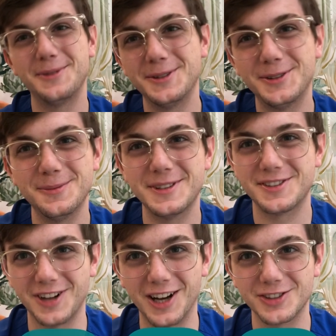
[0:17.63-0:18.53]
YouTube, it's
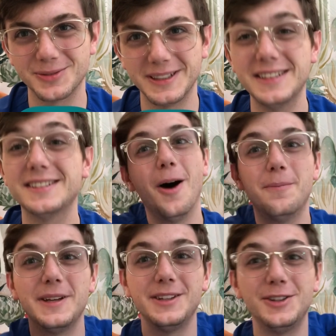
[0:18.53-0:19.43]
Josh Reese,
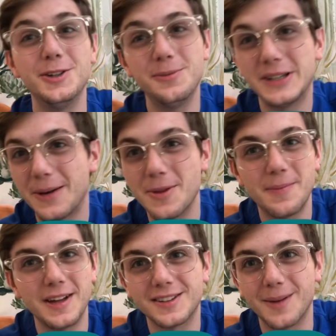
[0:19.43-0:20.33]
helping you become the
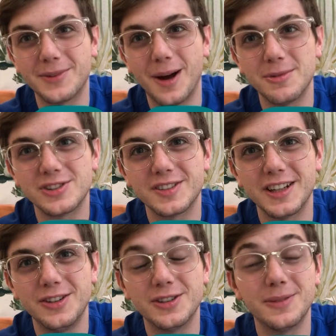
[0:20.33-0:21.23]
best optometrist
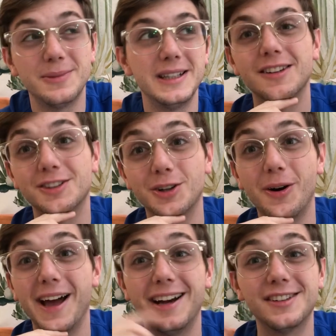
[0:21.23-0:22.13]
that you can be. So go
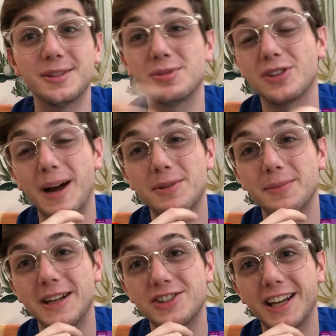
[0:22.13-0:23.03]
ahead and subscribe to
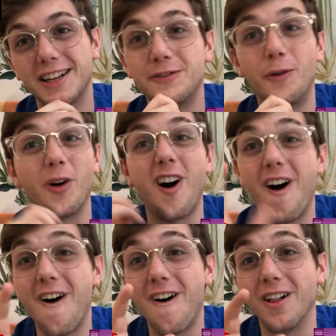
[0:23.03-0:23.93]
my channel for
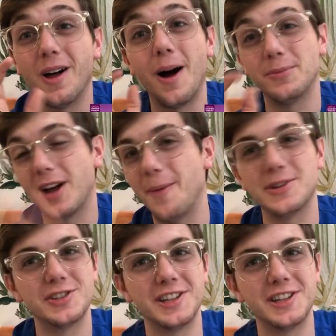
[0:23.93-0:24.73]
all optometry